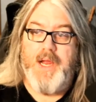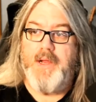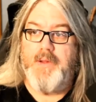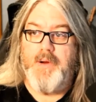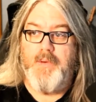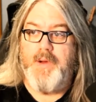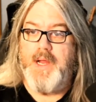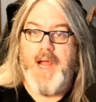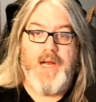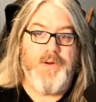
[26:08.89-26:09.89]
angular or
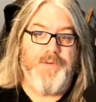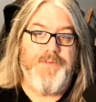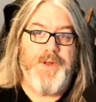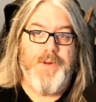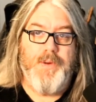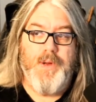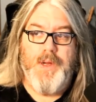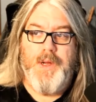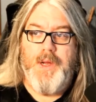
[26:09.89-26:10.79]
react or vue